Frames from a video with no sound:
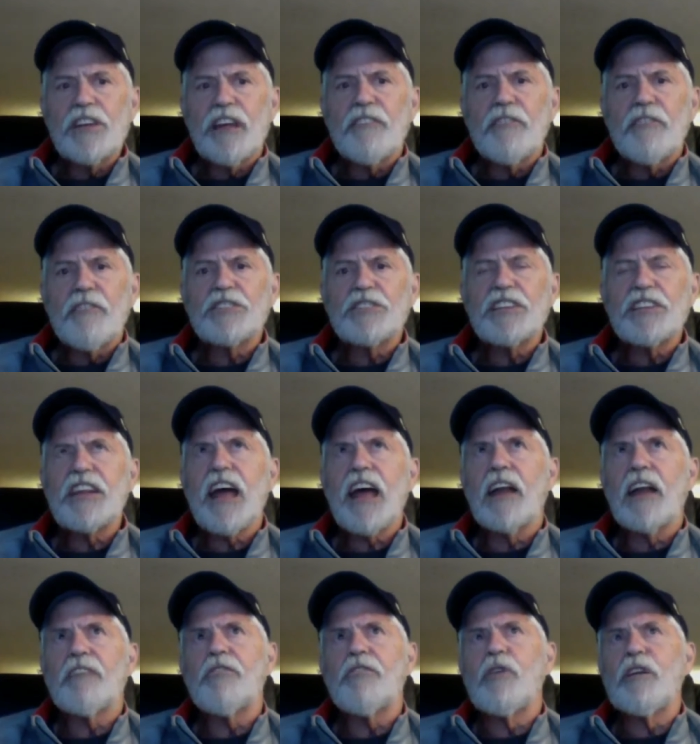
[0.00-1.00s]
we sit
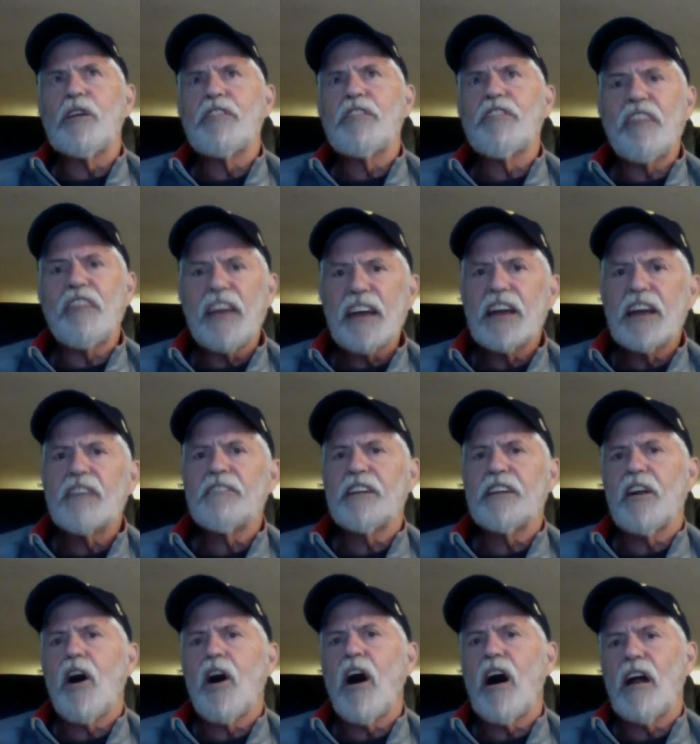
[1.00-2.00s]
down, if we think of
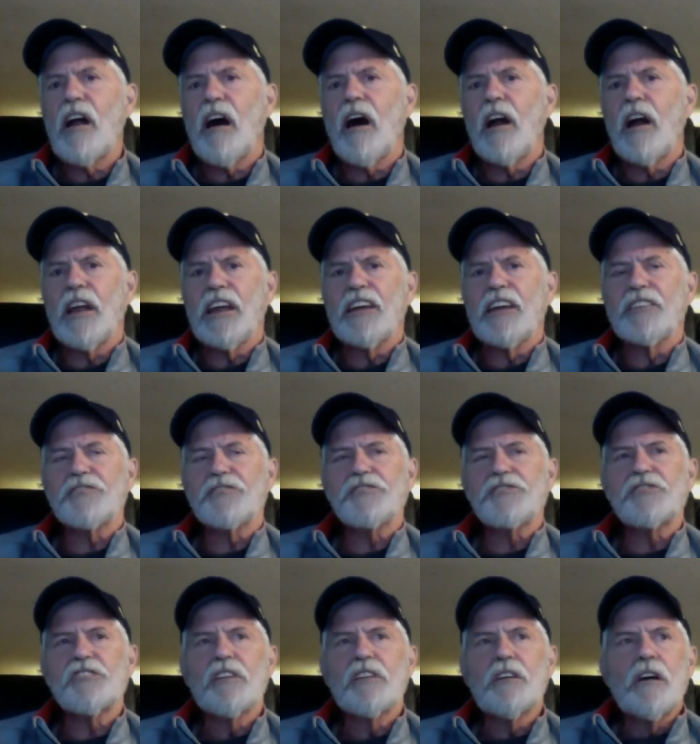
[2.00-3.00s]
an audience,